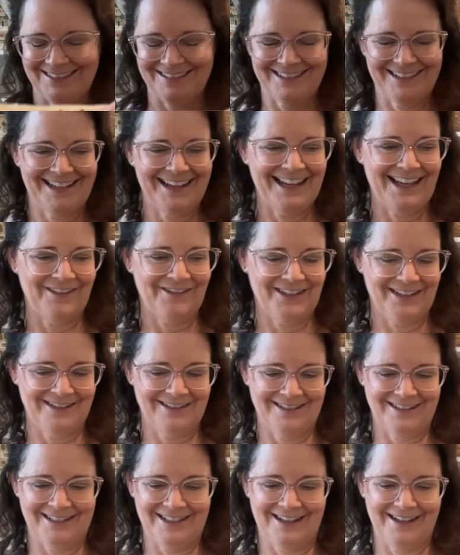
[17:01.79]
I
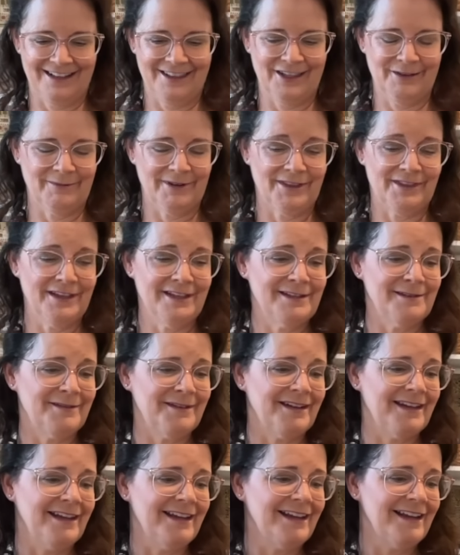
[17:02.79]
haven't done anything with it.
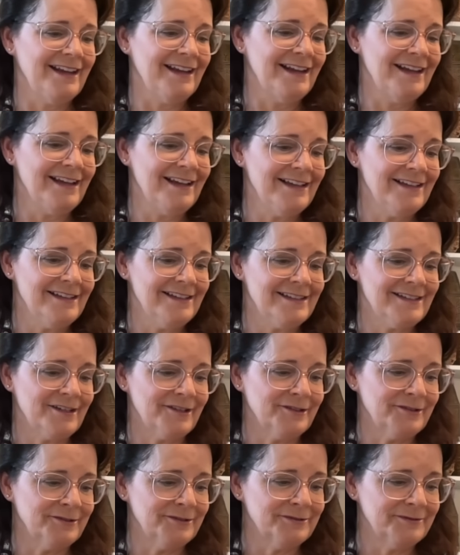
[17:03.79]

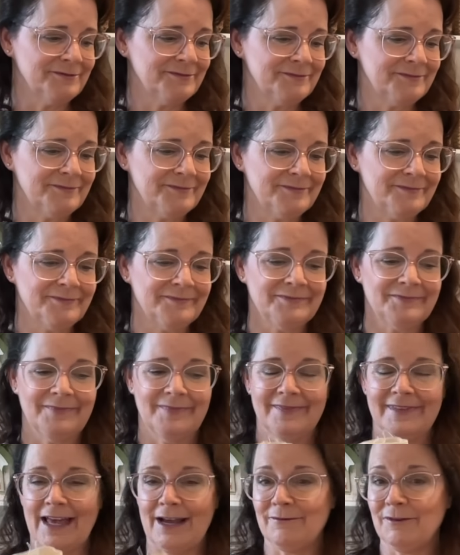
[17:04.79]
So
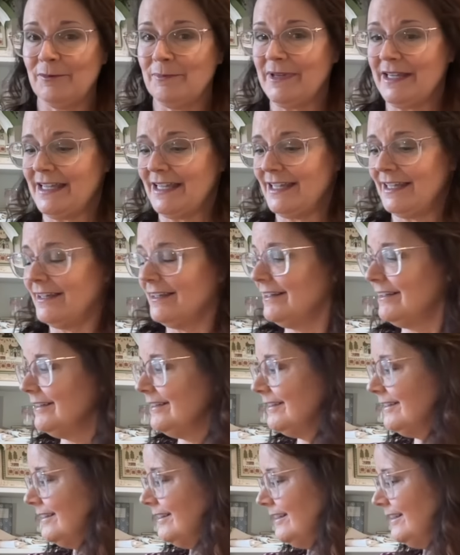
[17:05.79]
that will be
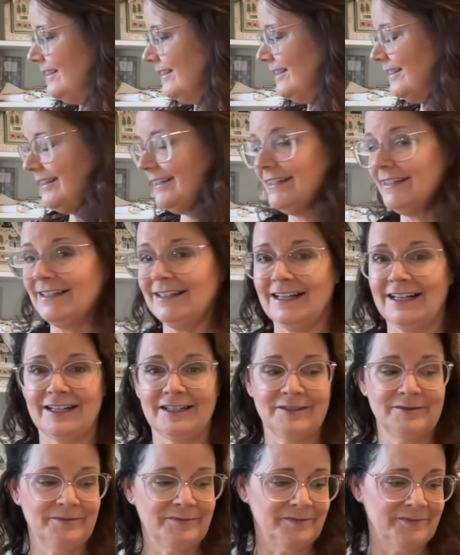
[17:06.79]

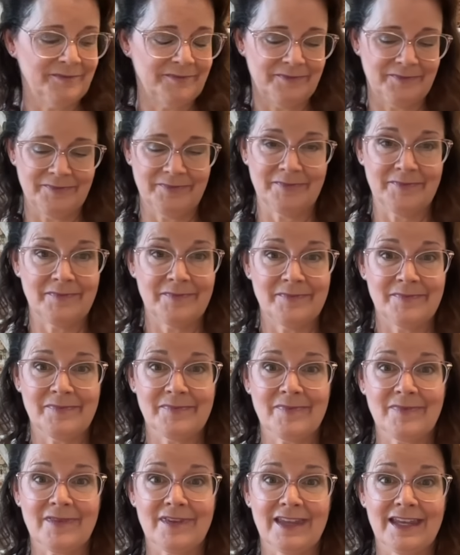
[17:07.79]
in
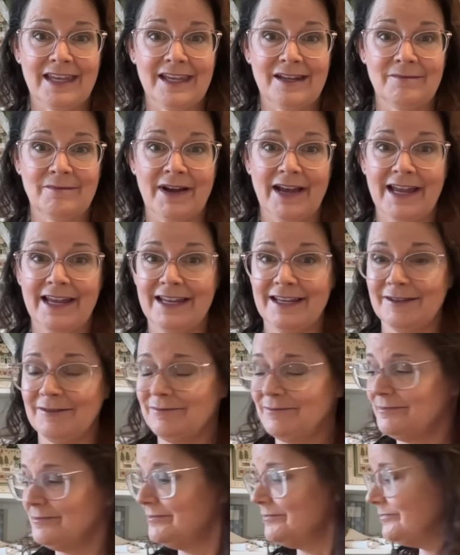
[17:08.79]
my
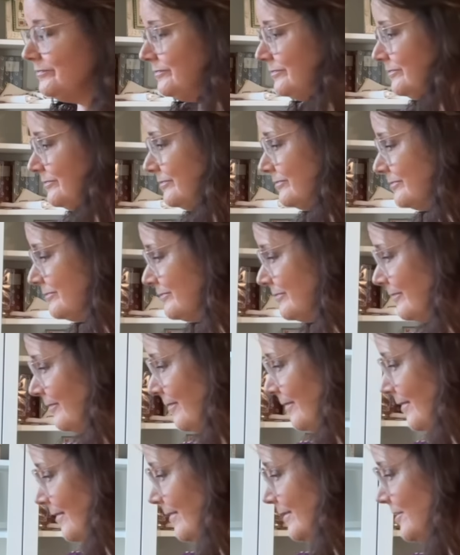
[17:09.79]

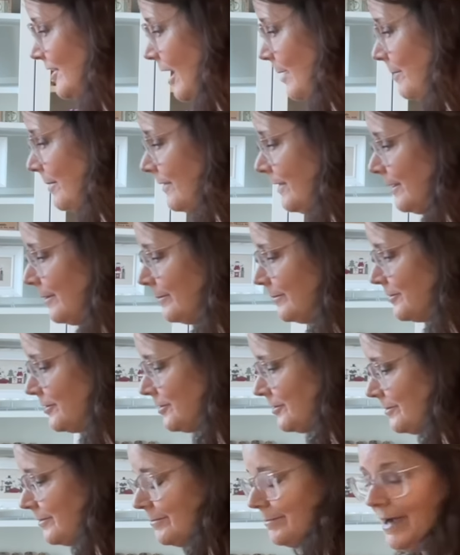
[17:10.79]
top of the
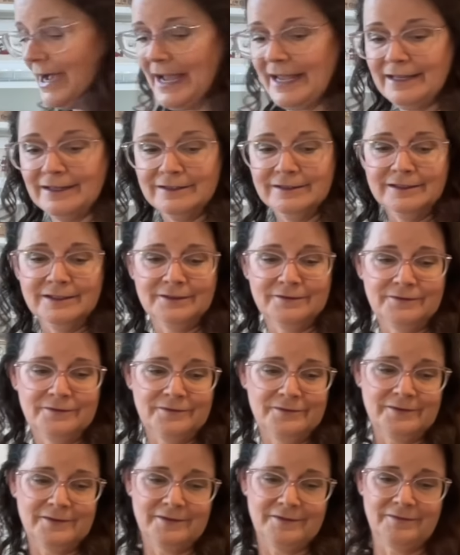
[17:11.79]
pile of
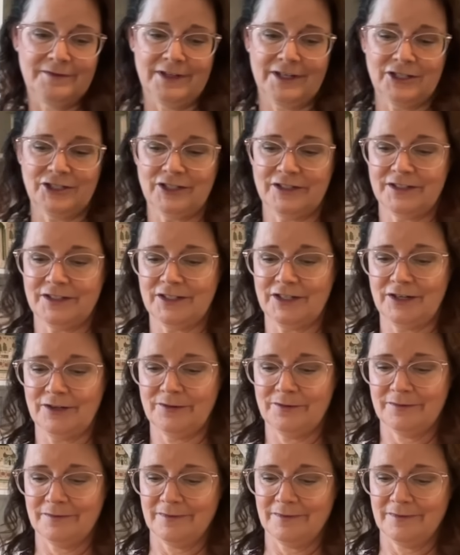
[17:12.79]
finishes to do.